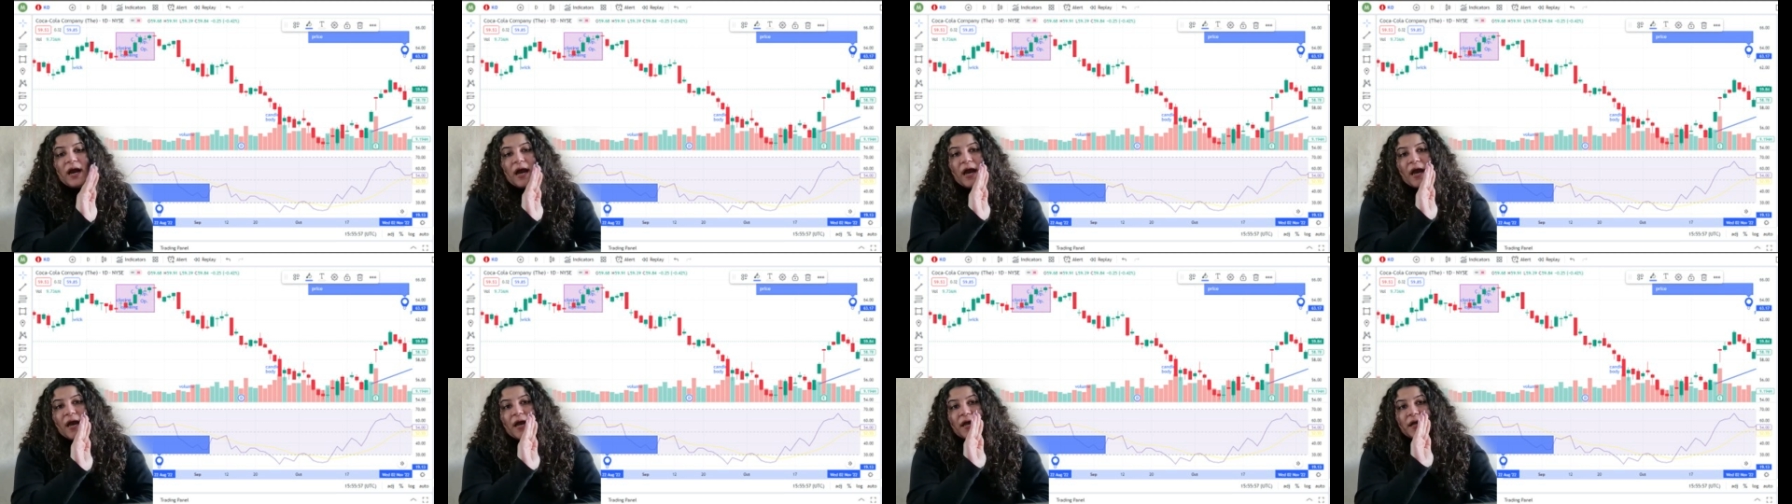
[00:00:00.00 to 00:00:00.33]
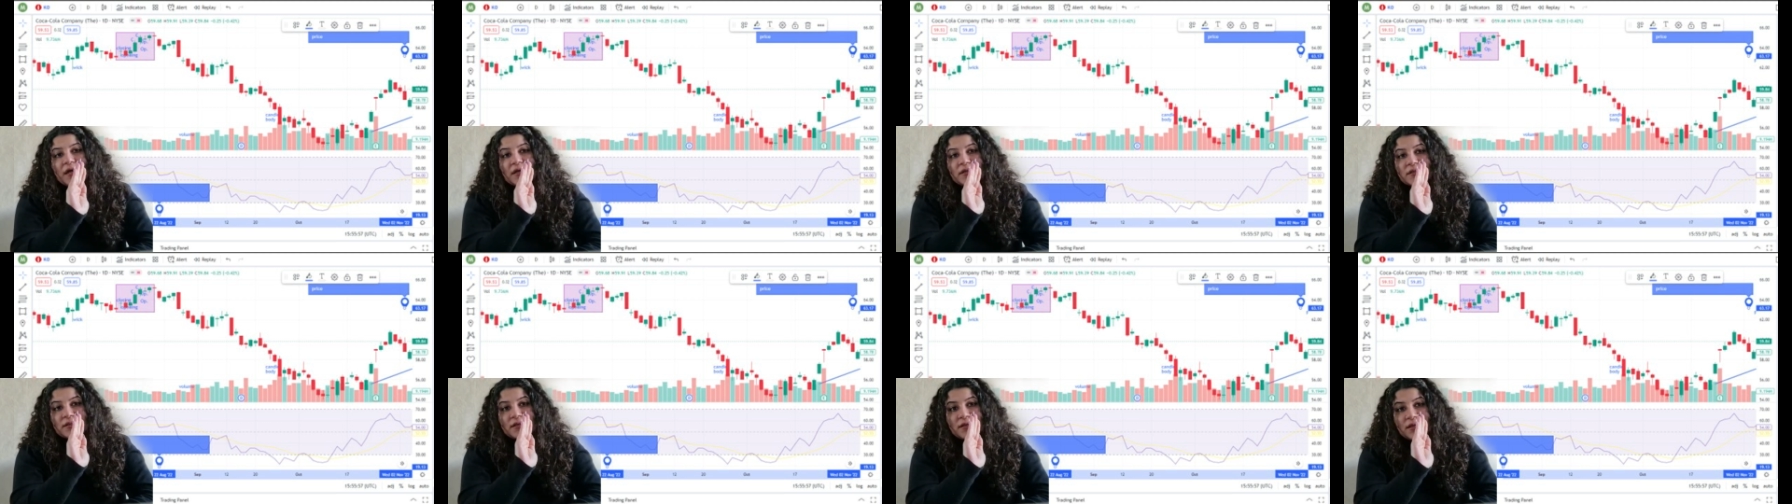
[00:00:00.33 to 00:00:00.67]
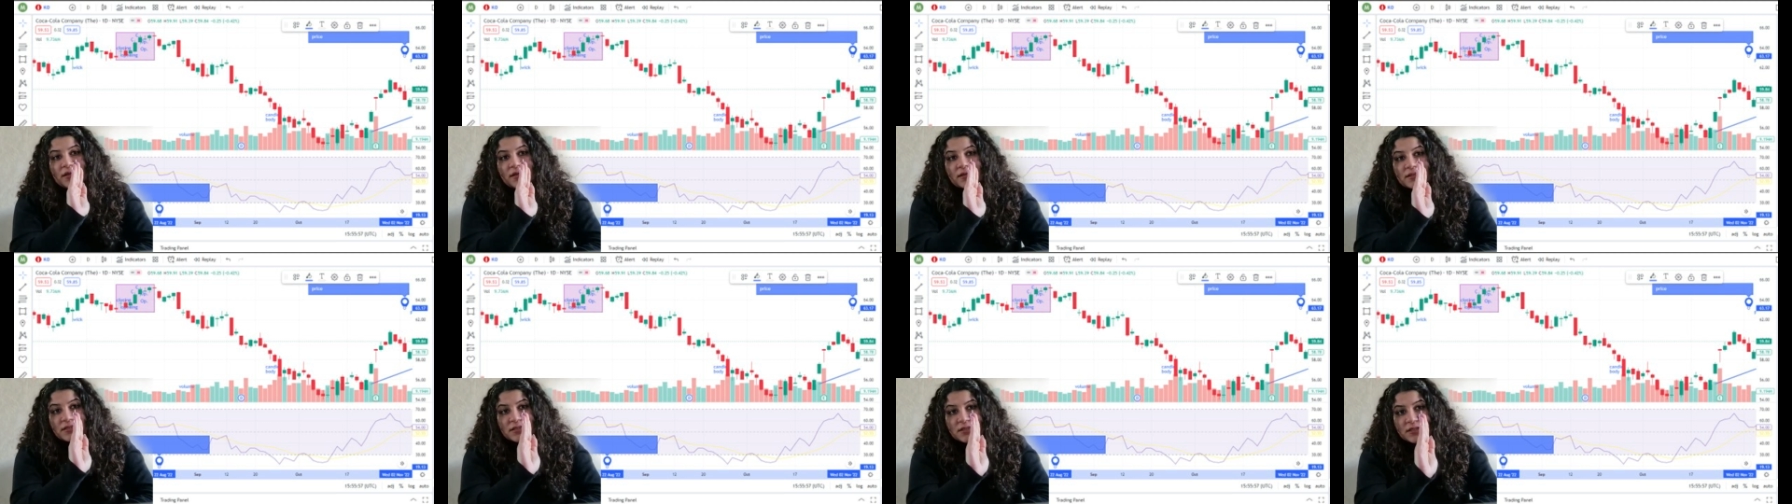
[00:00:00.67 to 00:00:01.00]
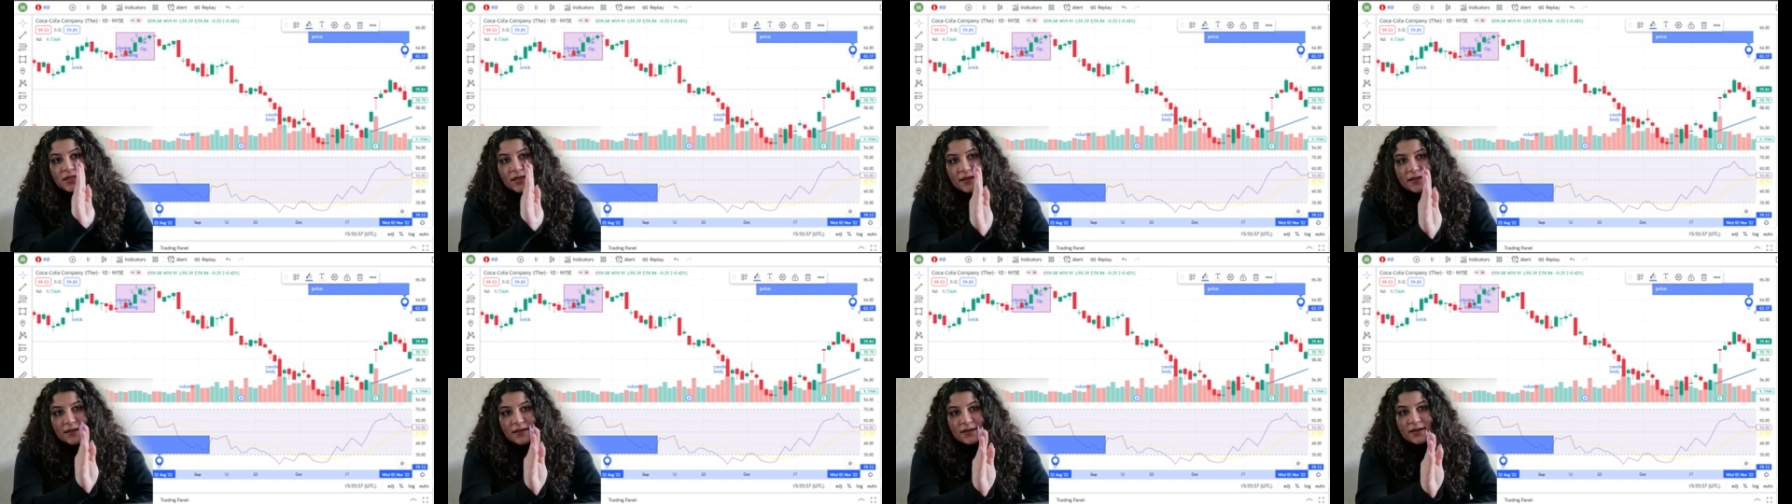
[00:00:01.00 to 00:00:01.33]
and the
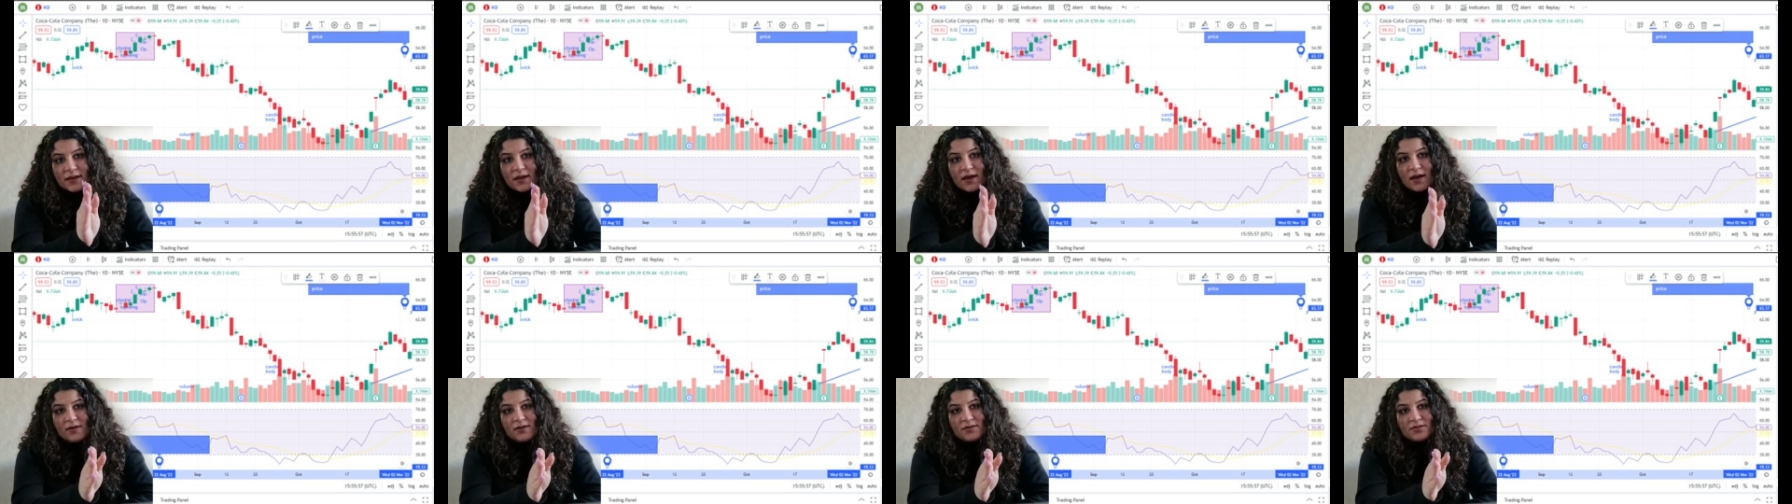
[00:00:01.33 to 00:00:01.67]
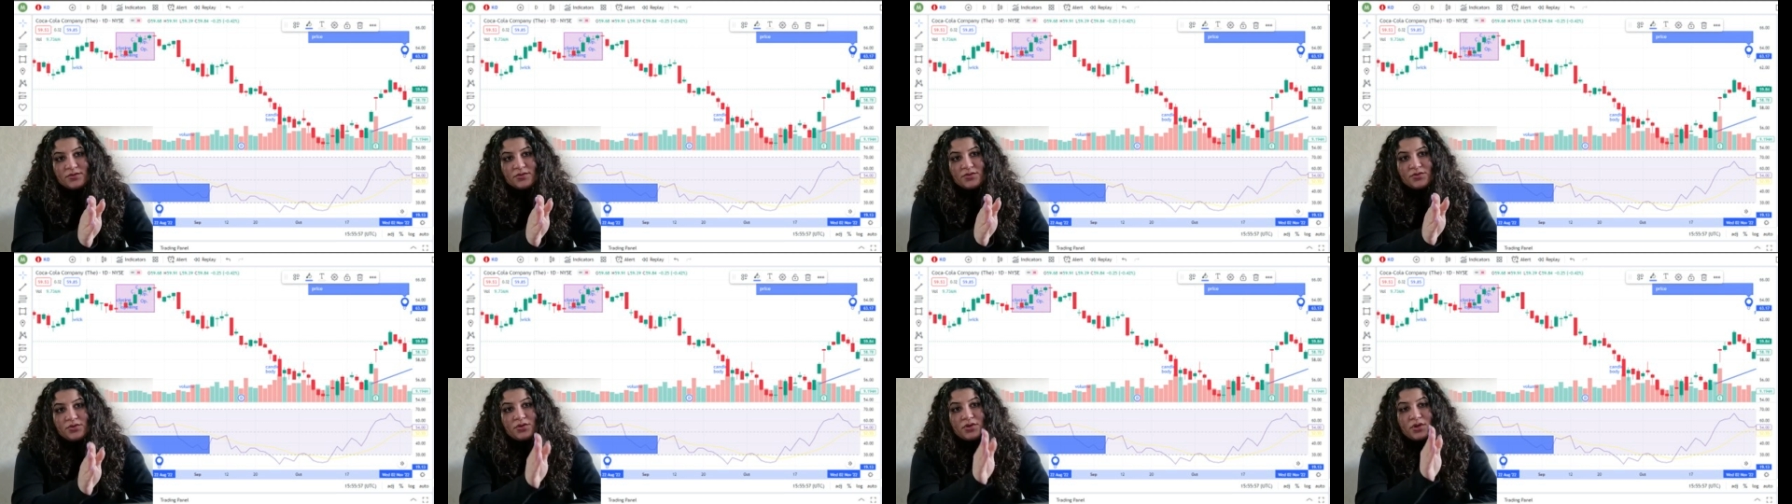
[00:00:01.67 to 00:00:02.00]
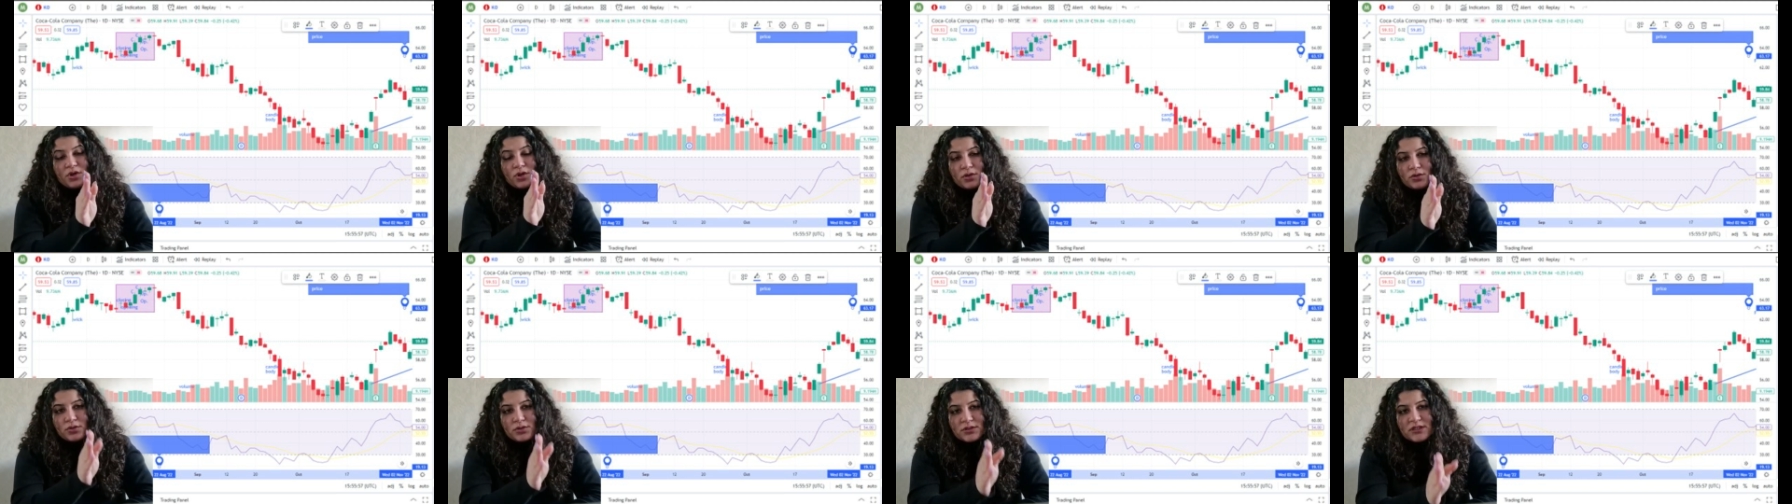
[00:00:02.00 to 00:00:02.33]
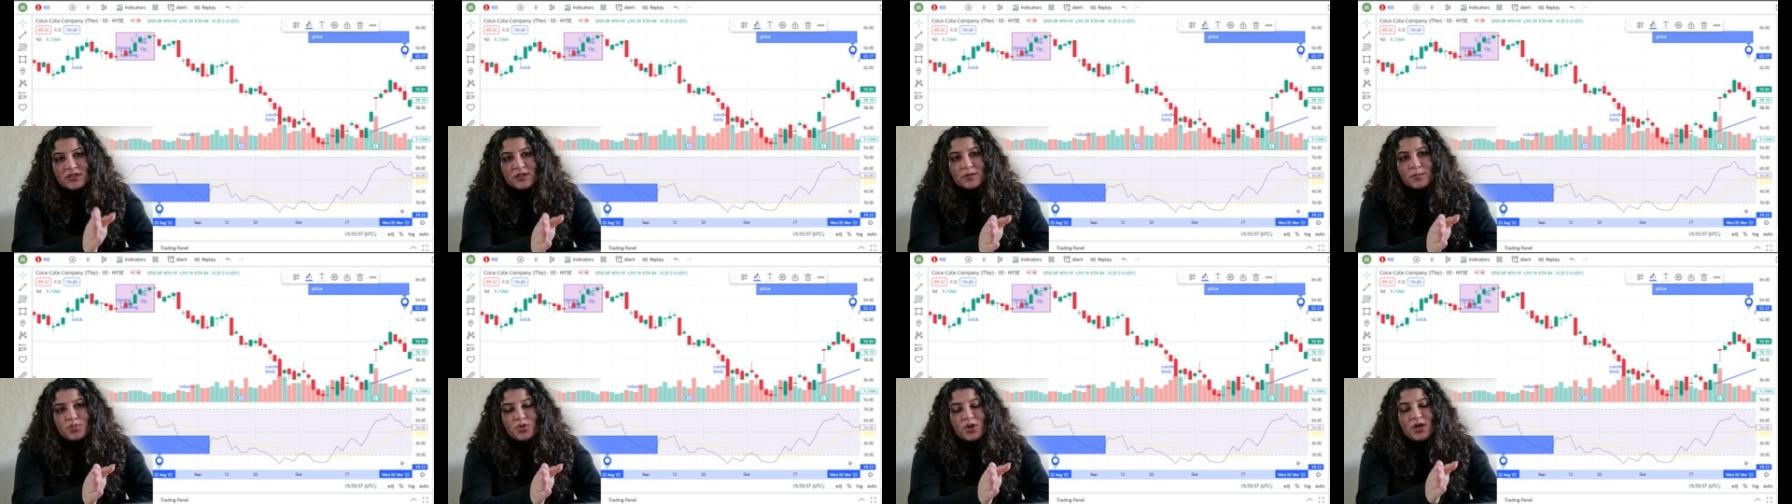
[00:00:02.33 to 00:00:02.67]
second candle
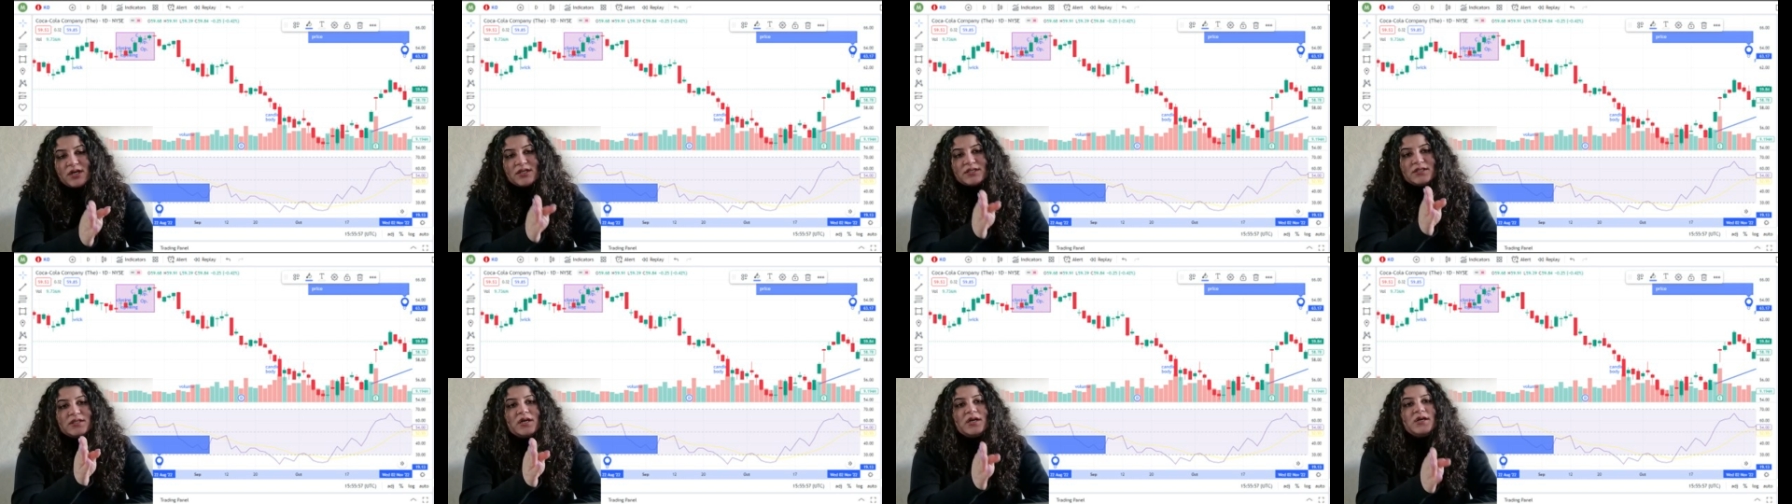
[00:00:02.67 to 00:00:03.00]
closing price